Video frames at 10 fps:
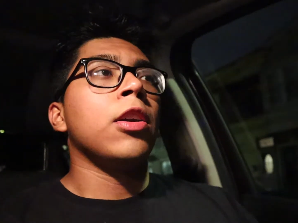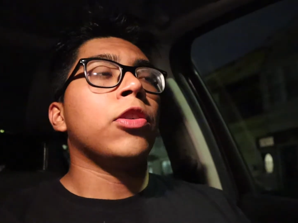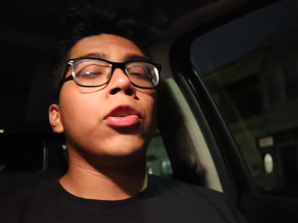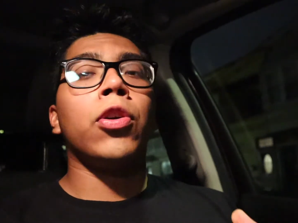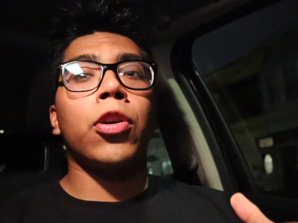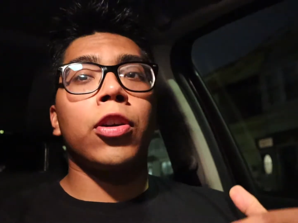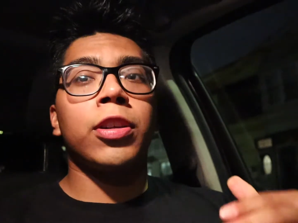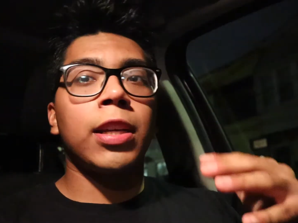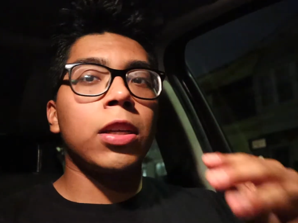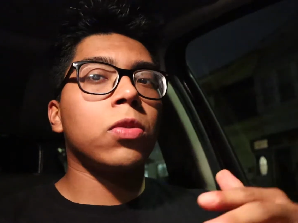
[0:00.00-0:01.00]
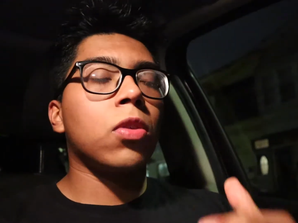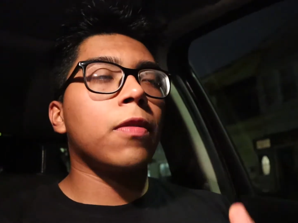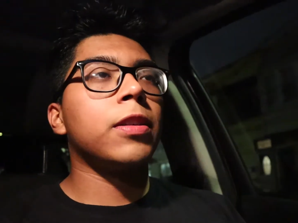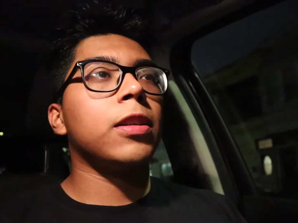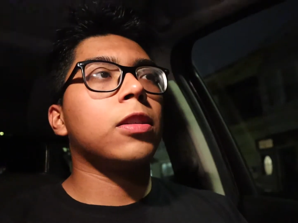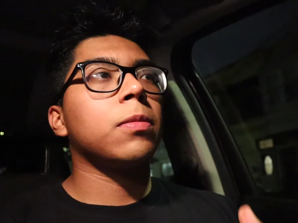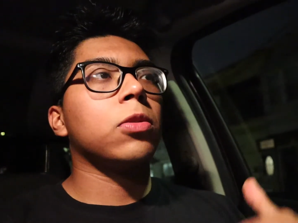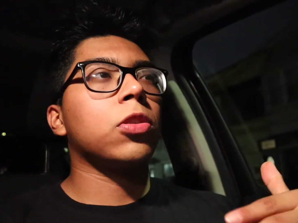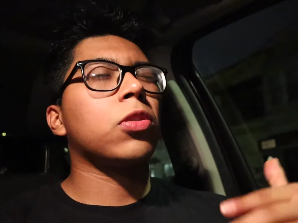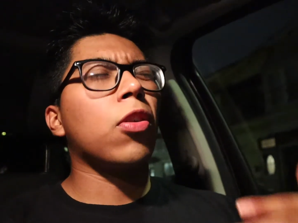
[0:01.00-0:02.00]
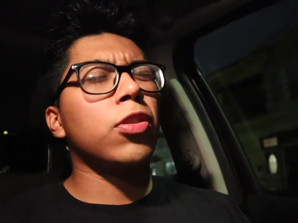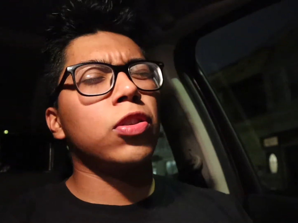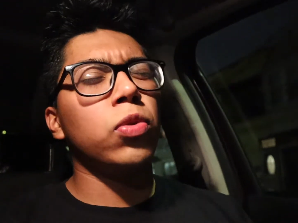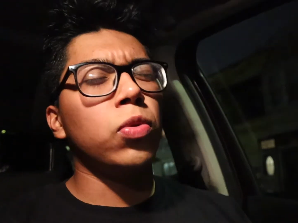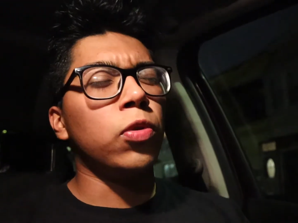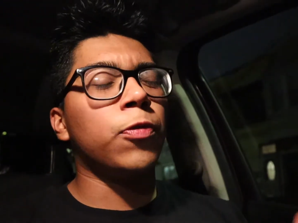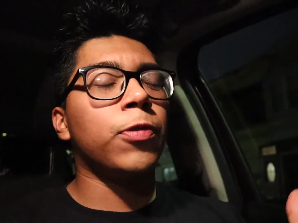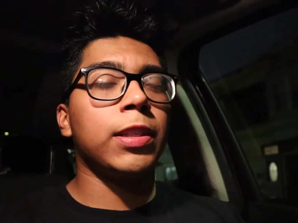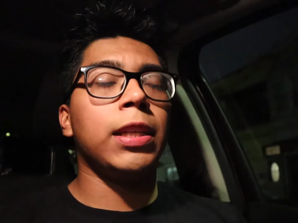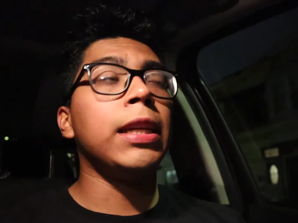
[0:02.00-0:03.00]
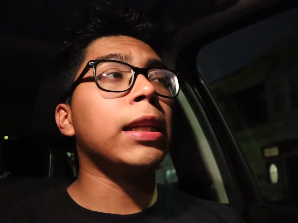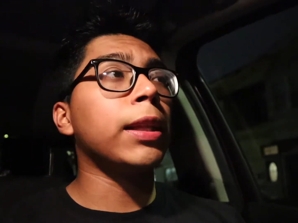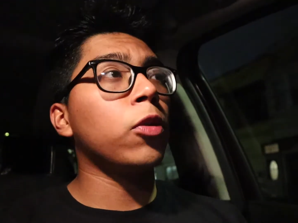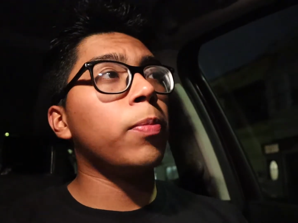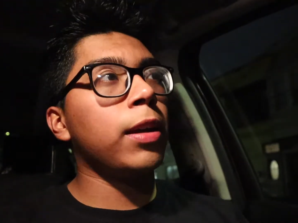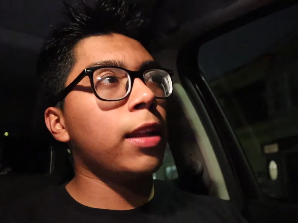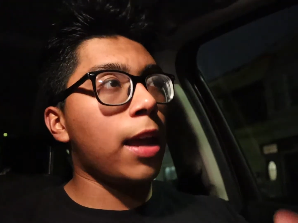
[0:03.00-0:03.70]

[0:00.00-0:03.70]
your central nervous system just starts to fatigue a little bit.